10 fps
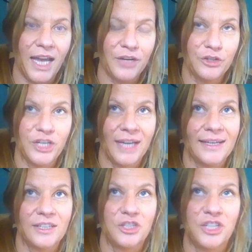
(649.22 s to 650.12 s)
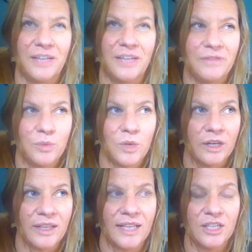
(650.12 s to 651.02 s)
energetic shift
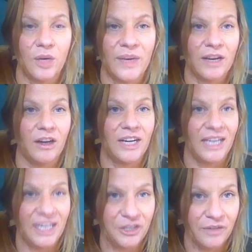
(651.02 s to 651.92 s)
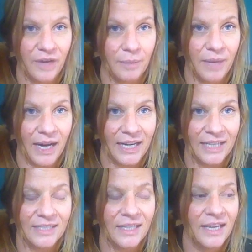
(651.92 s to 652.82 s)
work that's going on in each of our
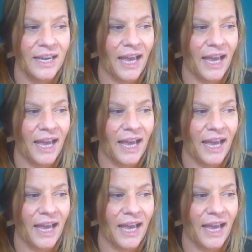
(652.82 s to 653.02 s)
bodies.